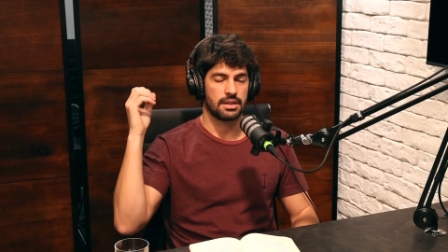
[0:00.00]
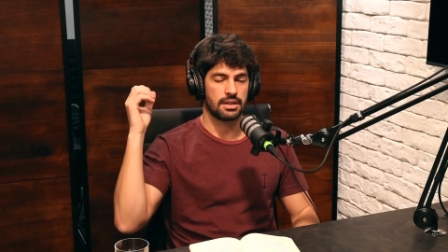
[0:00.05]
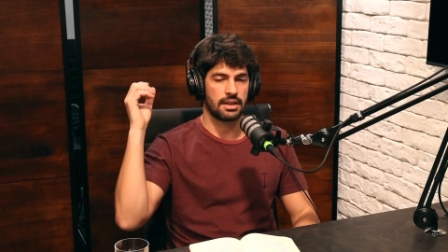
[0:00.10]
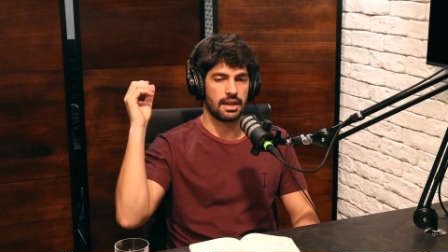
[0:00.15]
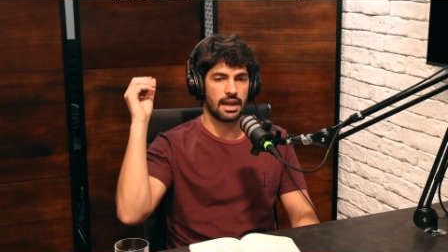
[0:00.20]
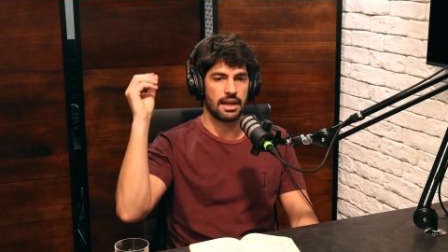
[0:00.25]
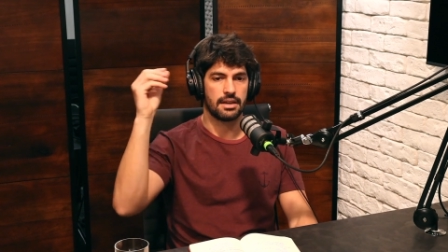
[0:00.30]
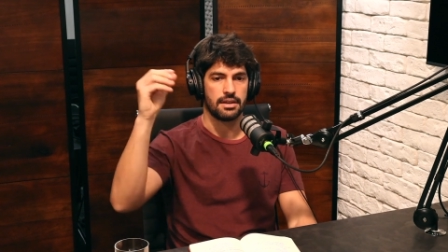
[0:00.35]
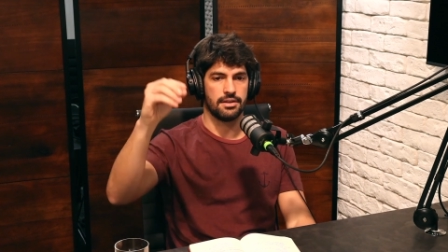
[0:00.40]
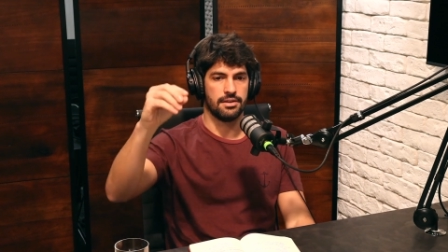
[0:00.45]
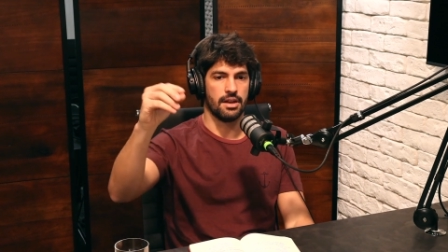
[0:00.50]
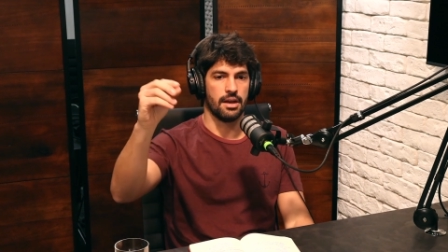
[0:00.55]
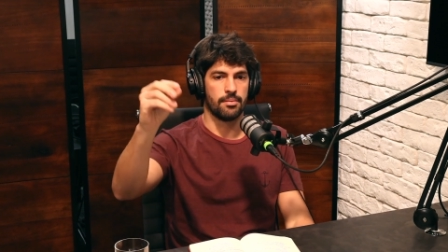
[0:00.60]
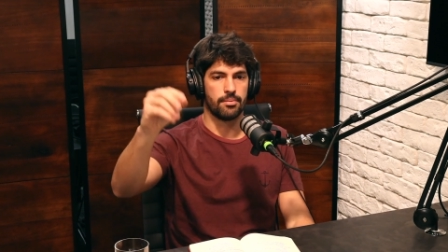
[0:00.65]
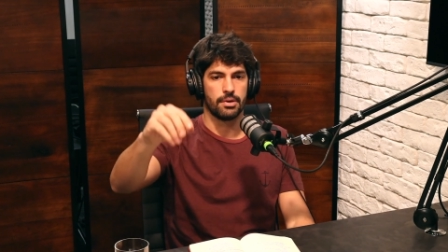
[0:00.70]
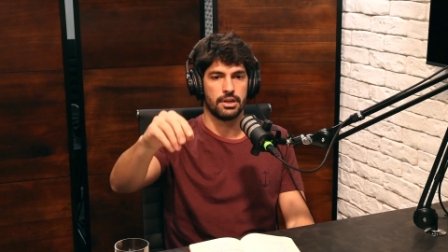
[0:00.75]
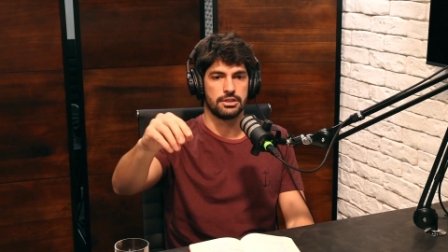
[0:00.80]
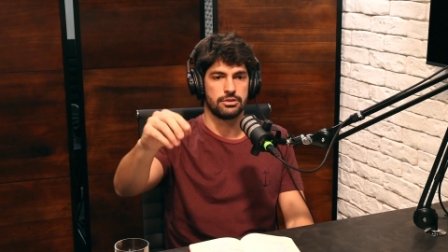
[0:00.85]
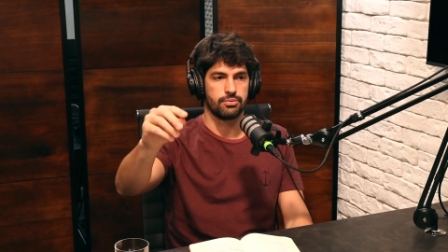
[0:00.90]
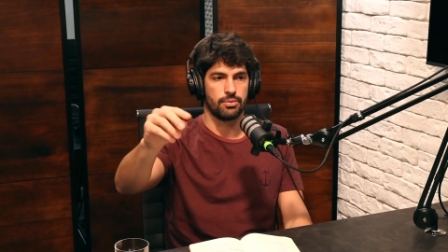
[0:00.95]
get
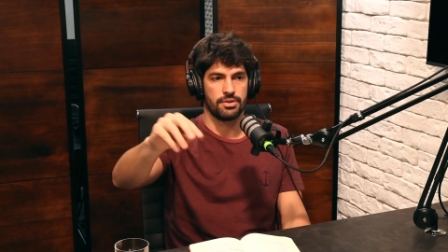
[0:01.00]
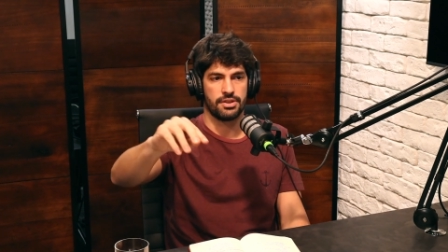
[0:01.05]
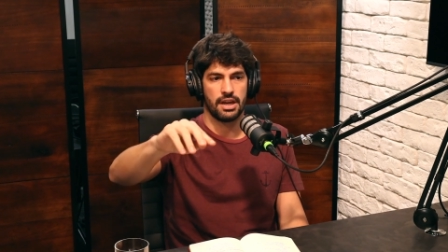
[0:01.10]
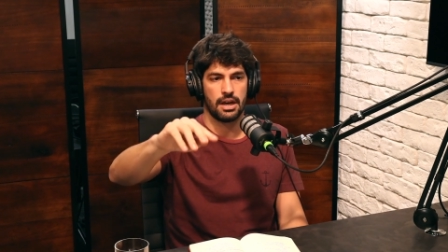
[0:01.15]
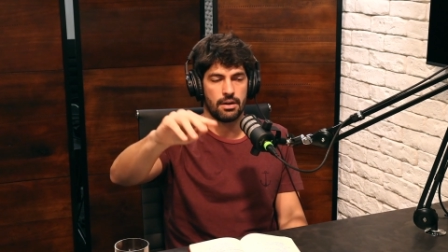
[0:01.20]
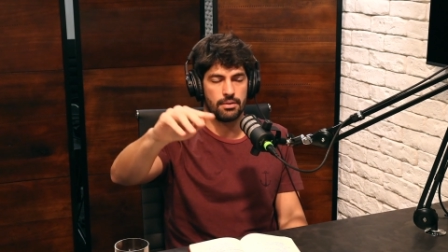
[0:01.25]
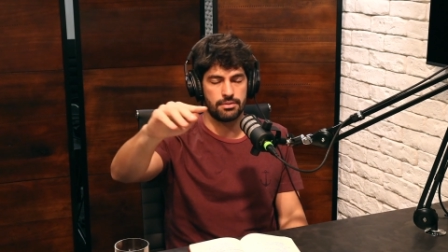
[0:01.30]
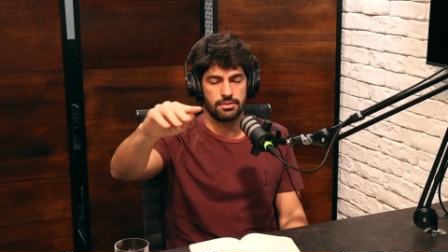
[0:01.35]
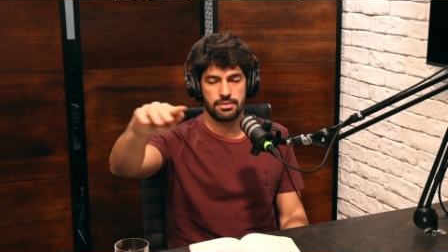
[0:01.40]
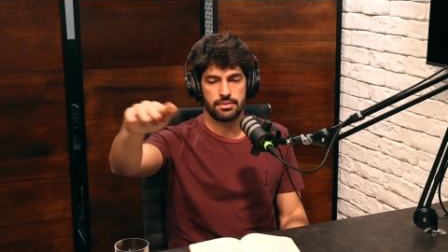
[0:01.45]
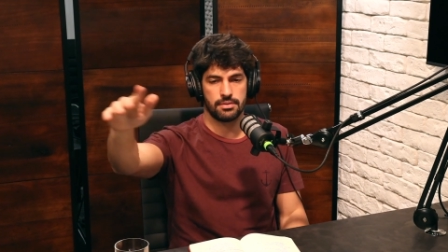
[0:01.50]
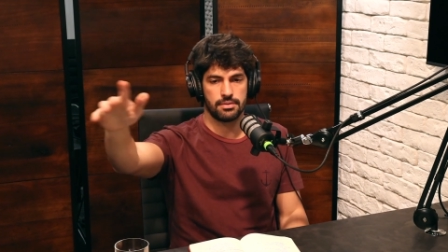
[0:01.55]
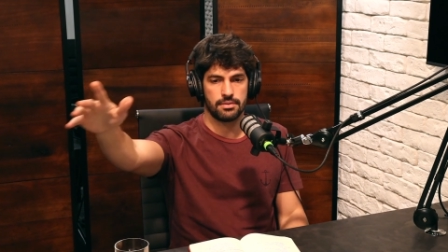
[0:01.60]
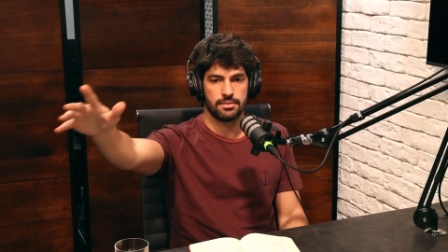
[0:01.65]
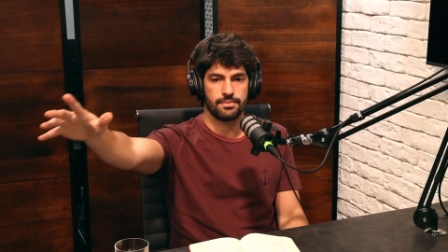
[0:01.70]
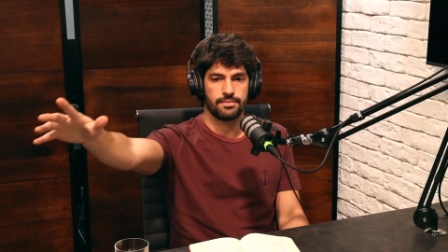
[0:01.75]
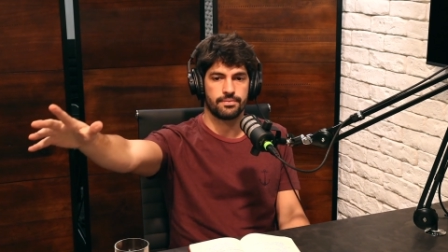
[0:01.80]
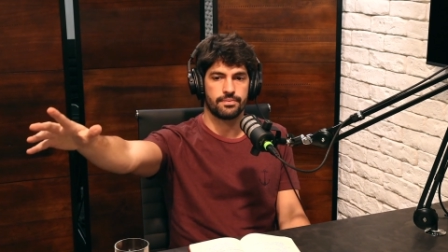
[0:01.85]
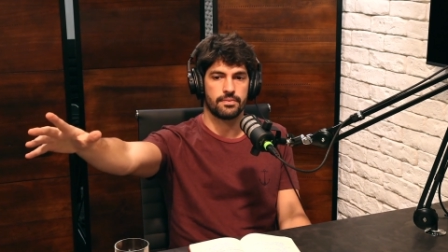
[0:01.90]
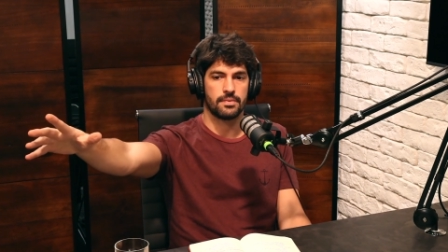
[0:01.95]
numbers without
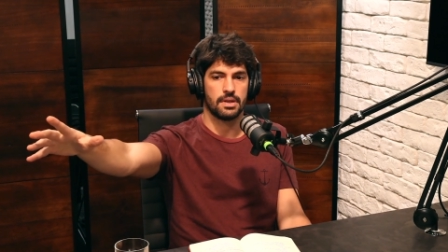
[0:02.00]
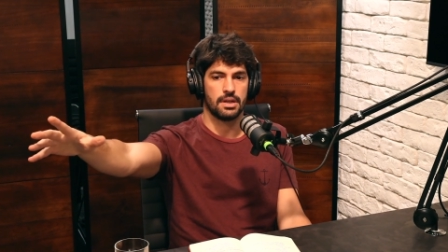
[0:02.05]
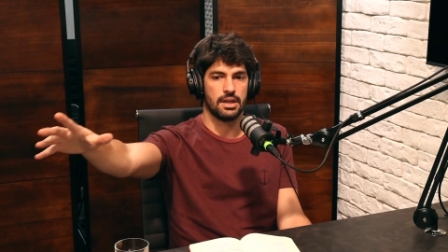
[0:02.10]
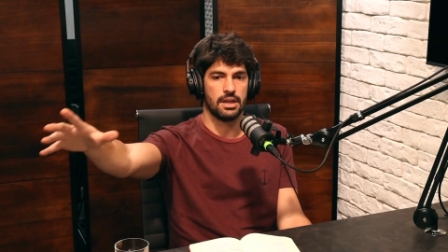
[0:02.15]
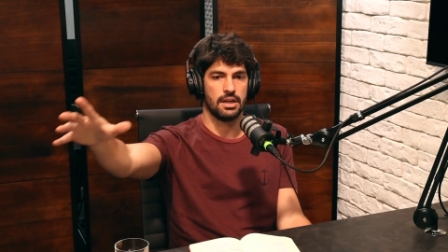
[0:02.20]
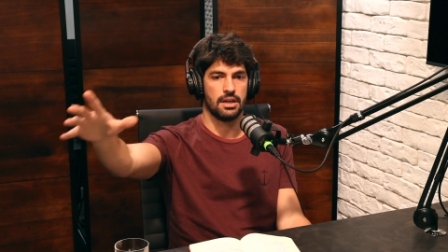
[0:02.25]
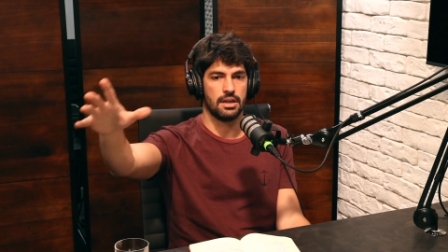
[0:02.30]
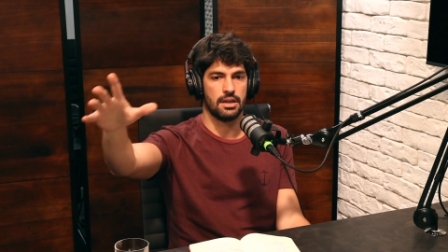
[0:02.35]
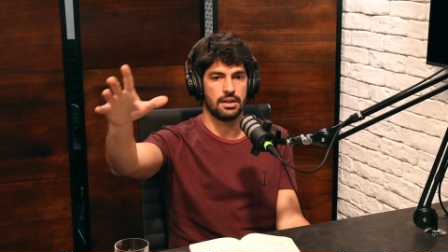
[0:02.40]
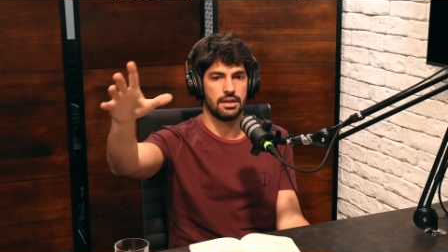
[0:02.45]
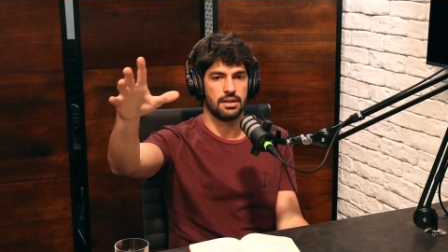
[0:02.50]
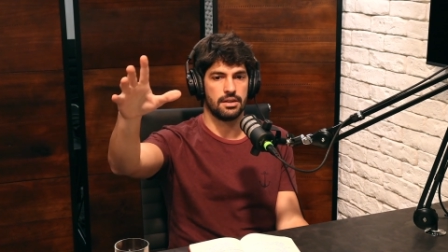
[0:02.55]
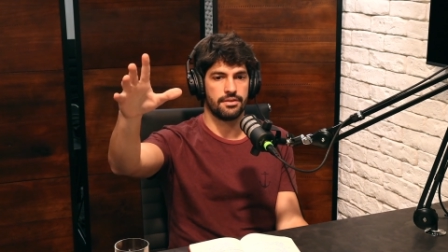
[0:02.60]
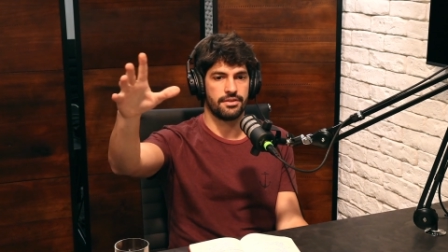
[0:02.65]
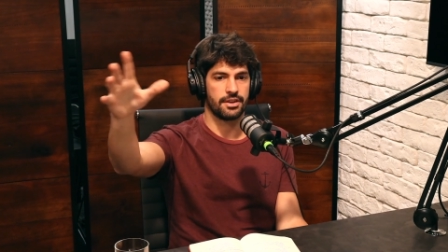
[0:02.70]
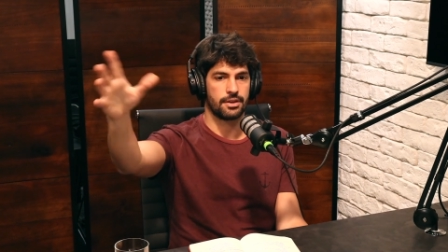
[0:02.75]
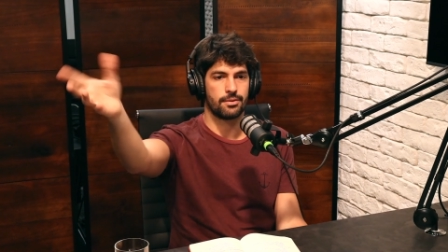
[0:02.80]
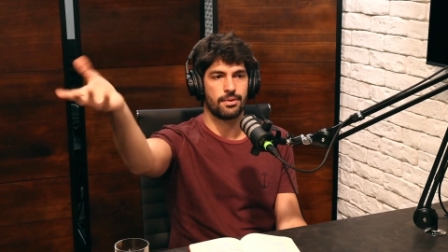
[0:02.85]
the